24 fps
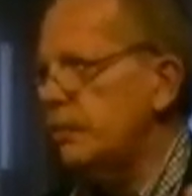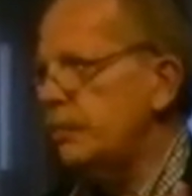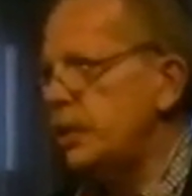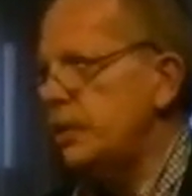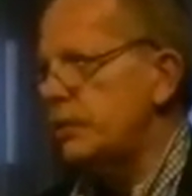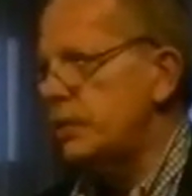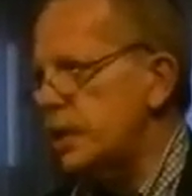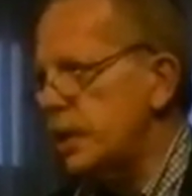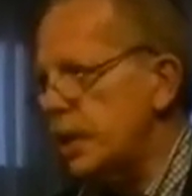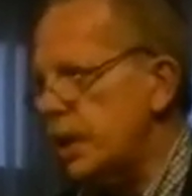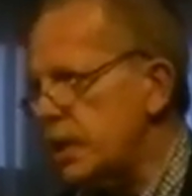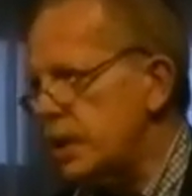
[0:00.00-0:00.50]

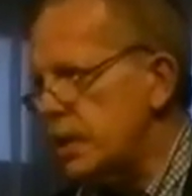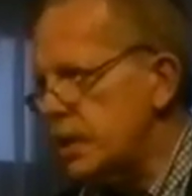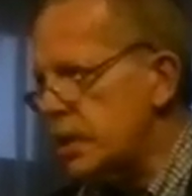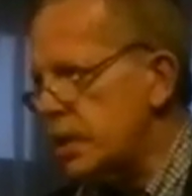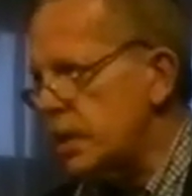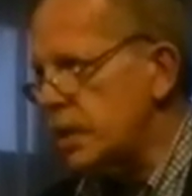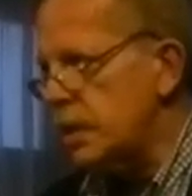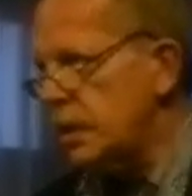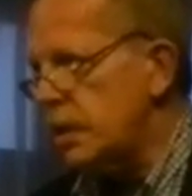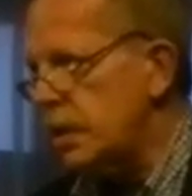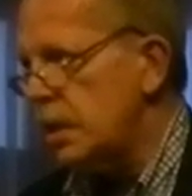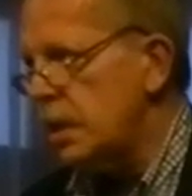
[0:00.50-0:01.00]

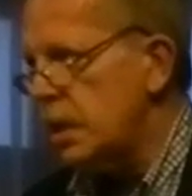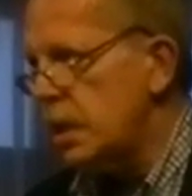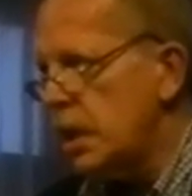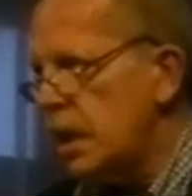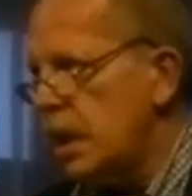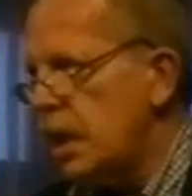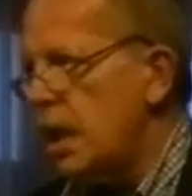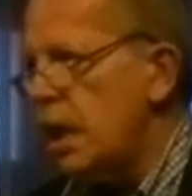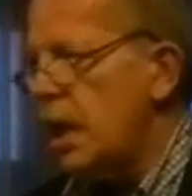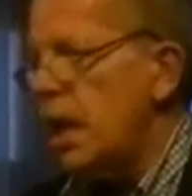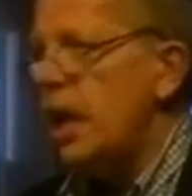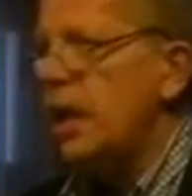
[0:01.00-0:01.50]
mutilation
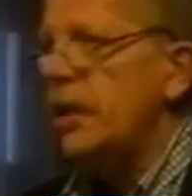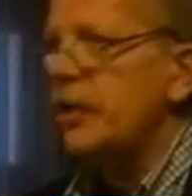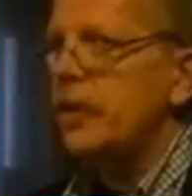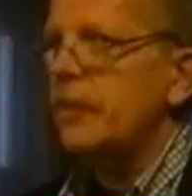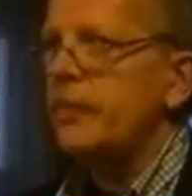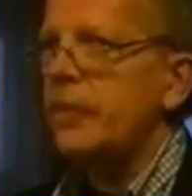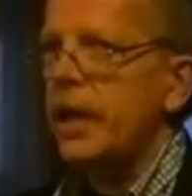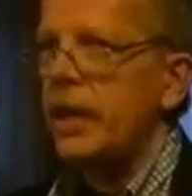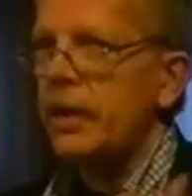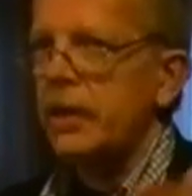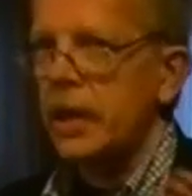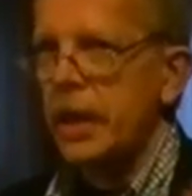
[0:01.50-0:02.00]
and
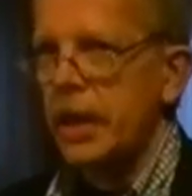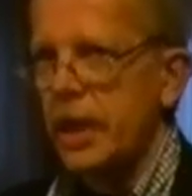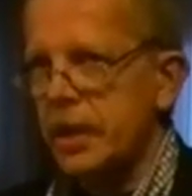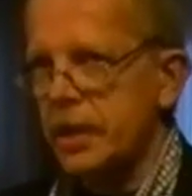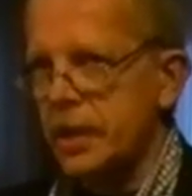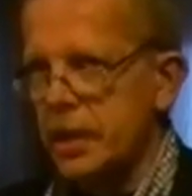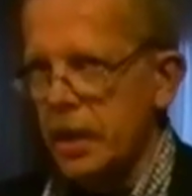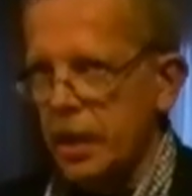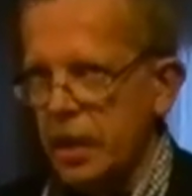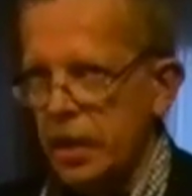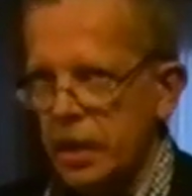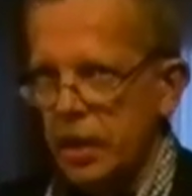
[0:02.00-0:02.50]
about
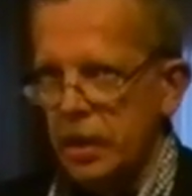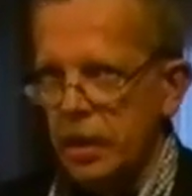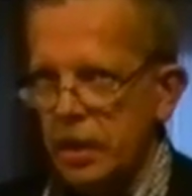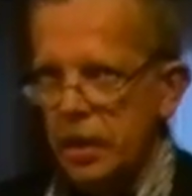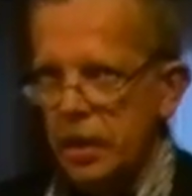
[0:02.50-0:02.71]
Gaza.